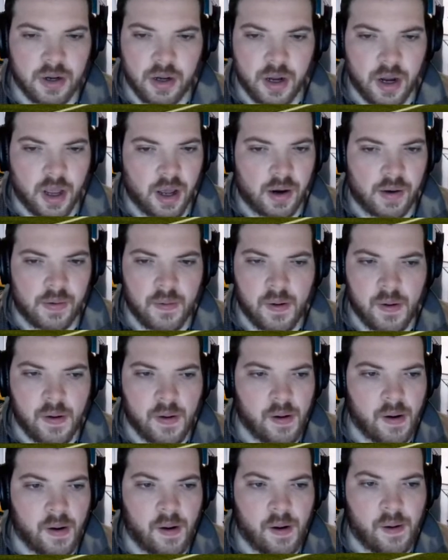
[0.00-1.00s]
or rival
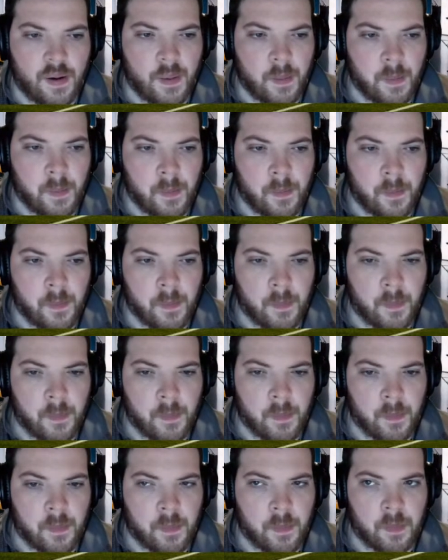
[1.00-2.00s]
Arsenal's.
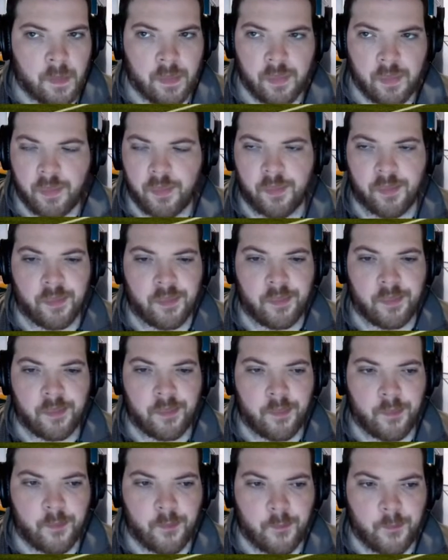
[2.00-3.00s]

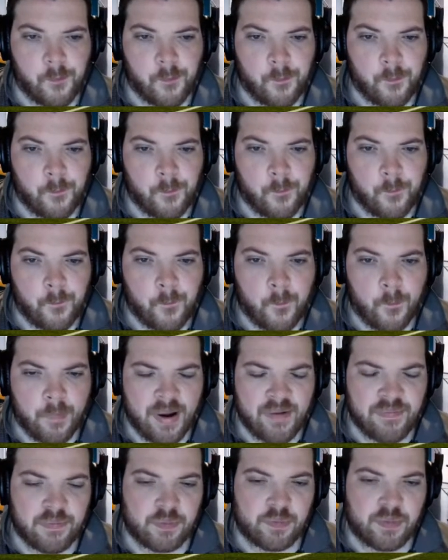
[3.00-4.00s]
Man City,